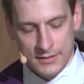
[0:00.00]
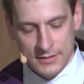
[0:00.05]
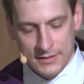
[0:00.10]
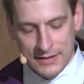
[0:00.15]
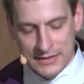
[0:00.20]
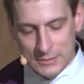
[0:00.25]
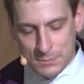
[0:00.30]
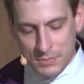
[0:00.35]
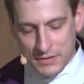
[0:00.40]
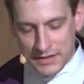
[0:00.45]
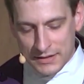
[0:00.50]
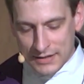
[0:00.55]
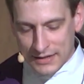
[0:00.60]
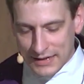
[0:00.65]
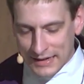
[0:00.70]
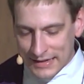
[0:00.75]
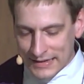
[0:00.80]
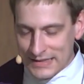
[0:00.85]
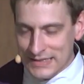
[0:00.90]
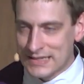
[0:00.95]
It's
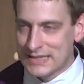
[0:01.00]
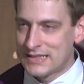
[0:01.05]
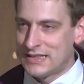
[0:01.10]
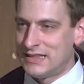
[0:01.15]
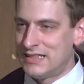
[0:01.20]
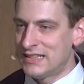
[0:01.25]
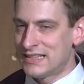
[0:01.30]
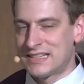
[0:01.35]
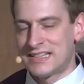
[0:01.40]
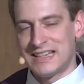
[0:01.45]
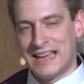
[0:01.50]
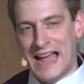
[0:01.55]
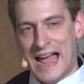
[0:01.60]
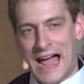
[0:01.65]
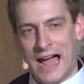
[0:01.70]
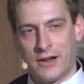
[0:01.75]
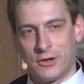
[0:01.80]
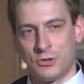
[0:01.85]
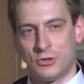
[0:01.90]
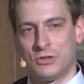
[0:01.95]
because this
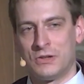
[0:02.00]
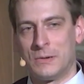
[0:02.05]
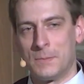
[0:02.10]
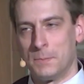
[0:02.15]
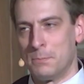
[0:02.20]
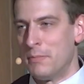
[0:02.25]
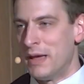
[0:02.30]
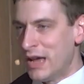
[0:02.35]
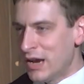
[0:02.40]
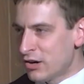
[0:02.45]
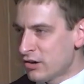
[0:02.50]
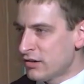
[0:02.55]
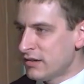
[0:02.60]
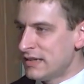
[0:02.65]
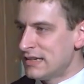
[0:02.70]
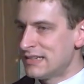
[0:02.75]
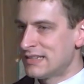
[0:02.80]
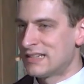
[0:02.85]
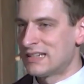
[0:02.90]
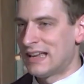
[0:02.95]
action,
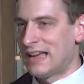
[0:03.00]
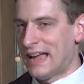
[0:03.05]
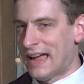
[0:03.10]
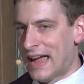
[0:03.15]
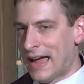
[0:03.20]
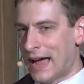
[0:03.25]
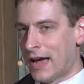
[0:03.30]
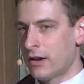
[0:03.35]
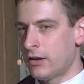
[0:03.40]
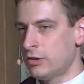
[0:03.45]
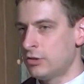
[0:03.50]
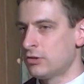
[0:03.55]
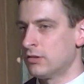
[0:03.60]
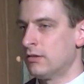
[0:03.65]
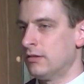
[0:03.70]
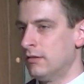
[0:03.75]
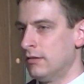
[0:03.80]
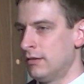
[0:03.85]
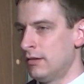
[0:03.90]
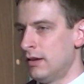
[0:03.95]
Mary's
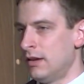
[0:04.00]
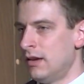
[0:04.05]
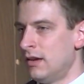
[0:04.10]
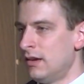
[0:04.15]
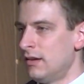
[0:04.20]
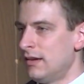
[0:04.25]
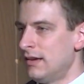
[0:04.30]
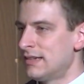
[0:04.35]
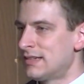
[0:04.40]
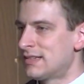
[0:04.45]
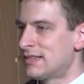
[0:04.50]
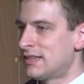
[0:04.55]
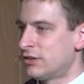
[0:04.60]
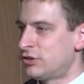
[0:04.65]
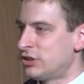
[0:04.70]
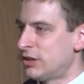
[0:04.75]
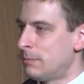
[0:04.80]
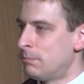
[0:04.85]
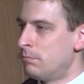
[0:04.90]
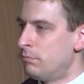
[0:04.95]
action, is
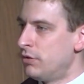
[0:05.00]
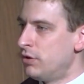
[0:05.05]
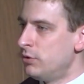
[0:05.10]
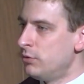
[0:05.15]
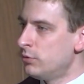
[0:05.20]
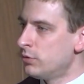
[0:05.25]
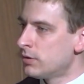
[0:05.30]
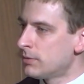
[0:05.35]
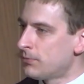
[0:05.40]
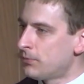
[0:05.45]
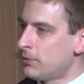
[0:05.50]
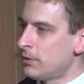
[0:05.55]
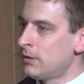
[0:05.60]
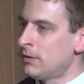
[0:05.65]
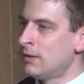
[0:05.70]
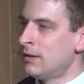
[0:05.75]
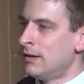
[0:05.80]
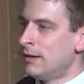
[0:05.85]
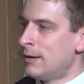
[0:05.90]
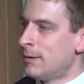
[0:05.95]
such a
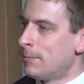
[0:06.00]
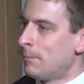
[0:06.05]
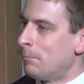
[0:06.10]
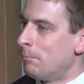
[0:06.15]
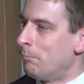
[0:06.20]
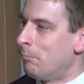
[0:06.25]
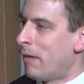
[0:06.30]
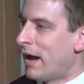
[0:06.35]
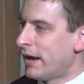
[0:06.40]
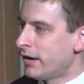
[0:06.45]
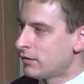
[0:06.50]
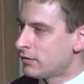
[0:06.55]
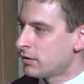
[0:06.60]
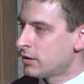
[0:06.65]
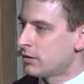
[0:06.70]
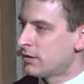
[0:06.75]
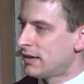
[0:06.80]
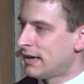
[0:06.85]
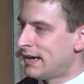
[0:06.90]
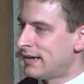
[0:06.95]
beautiful
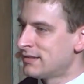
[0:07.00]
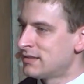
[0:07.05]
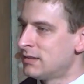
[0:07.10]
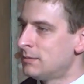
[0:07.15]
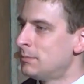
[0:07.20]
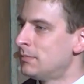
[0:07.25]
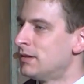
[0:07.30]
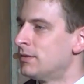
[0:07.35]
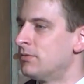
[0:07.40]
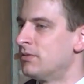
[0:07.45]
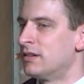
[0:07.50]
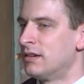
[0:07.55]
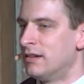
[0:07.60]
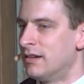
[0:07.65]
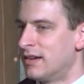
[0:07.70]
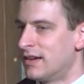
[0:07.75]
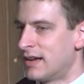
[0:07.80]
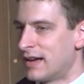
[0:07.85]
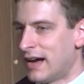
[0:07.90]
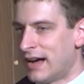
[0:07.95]
microcosm of the
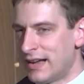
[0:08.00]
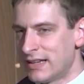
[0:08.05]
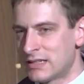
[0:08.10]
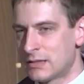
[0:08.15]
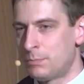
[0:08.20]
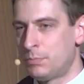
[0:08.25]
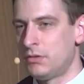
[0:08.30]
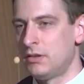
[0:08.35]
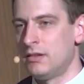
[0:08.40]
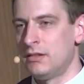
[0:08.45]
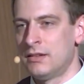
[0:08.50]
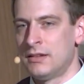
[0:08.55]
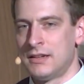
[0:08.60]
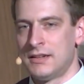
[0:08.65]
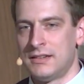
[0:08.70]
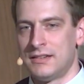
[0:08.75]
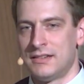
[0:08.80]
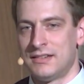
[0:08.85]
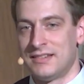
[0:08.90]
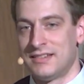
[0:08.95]
gospel
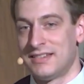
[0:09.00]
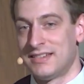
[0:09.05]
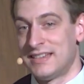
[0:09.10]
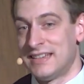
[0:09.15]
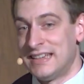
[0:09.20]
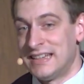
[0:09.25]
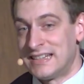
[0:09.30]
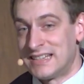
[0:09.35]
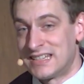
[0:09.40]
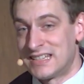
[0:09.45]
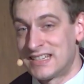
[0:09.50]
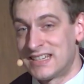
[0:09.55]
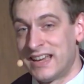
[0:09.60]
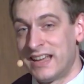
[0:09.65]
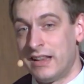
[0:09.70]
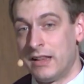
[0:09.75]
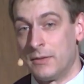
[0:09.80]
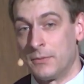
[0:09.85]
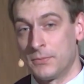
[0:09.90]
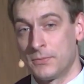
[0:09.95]

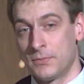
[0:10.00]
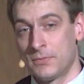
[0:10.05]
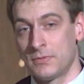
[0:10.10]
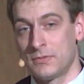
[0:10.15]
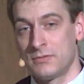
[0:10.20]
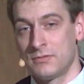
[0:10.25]
itself.